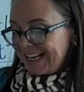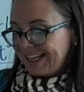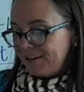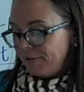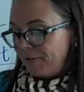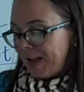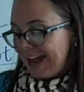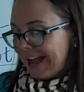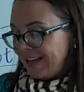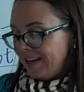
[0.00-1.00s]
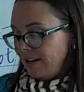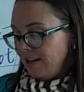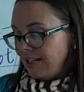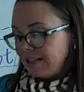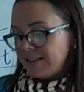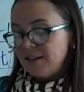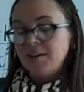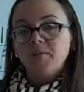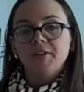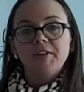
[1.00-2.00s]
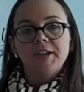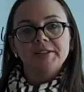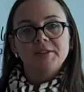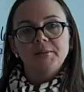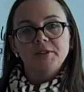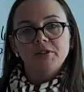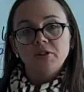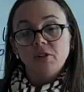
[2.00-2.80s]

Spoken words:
If n is the number of customers,